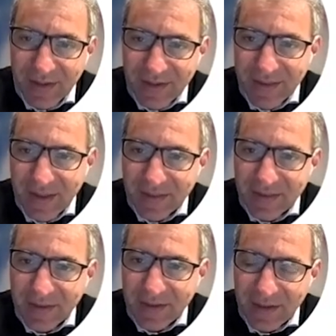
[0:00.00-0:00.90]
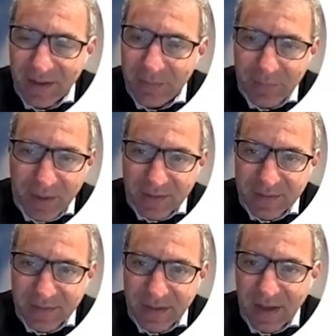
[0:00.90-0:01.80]
that the
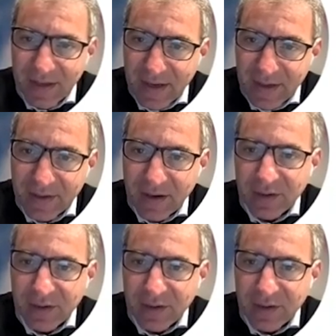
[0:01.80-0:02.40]
impacts, again,